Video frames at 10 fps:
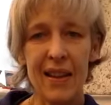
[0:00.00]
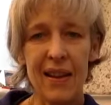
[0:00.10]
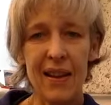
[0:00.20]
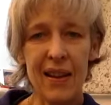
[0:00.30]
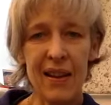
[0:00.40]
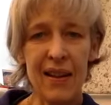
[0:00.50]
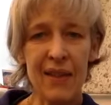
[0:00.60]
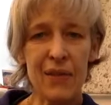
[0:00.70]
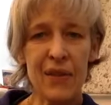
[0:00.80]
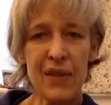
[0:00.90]
Uh,
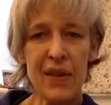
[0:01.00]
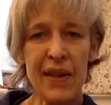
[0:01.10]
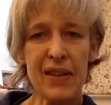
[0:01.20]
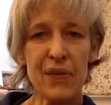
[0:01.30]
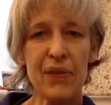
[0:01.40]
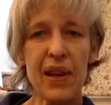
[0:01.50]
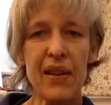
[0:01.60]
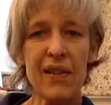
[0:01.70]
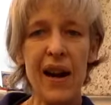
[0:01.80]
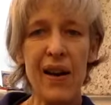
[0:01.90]
if we're trying to
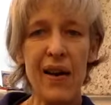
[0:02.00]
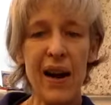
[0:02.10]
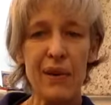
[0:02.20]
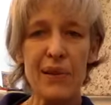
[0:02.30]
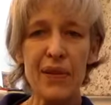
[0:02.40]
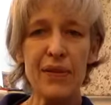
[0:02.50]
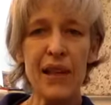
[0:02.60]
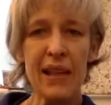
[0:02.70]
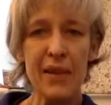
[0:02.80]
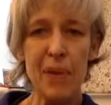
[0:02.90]
figure out how we
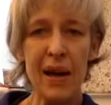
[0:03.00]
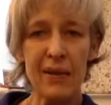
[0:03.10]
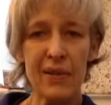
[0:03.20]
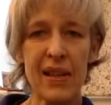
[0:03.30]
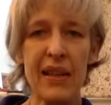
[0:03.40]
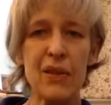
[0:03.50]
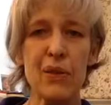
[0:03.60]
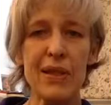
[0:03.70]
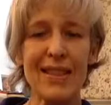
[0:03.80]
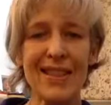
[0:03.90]
feel about things
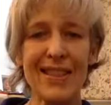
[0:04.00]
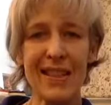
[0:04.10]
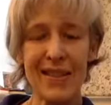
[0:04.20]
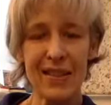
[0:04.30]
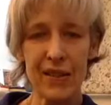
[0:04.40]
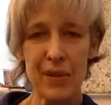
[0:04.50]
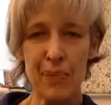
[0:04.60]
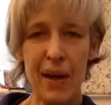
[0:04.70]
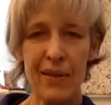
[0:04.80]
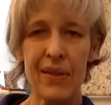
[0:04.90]
or decisions
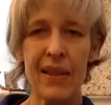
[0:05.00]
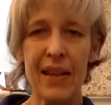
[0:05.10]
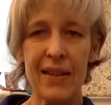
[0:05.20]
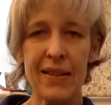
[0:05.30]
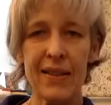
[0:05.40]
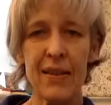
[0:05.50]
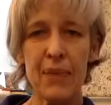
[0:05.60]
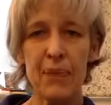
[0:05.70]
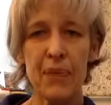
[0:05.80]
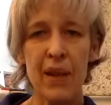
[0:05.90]
about things,
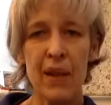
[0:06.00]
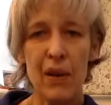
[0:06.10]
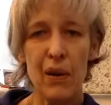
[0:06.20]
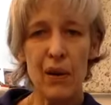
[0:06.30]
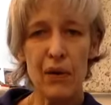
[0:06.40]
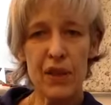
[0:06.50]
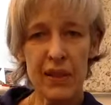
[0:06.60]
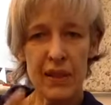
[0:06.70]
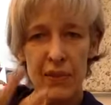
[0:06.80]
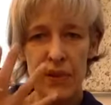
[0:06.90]

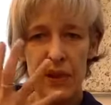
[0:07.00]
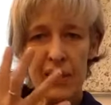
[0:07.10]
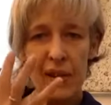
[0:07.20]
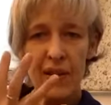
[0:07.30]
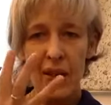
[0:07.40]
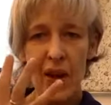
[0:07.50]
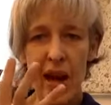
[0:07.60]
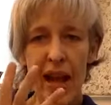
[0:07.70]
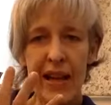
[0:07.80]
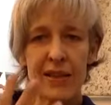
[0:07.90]
often it feels like our
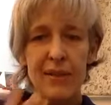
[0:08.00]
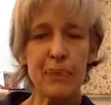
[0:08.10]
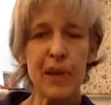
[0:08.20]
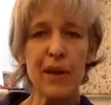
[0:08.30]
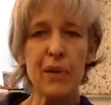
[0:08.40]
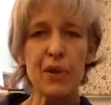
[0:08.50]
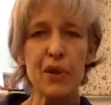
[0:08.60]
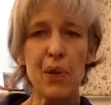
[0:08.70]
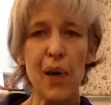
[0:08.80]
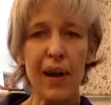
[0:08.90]
head becomes
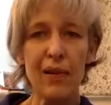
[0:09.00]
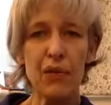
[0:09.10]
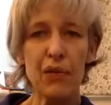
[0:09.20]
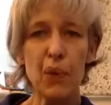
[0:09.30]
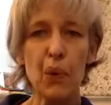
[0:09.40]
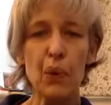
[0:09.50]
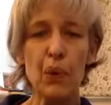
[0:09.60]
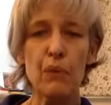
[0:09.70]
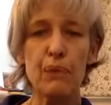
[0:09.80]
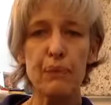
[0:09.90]
quite full.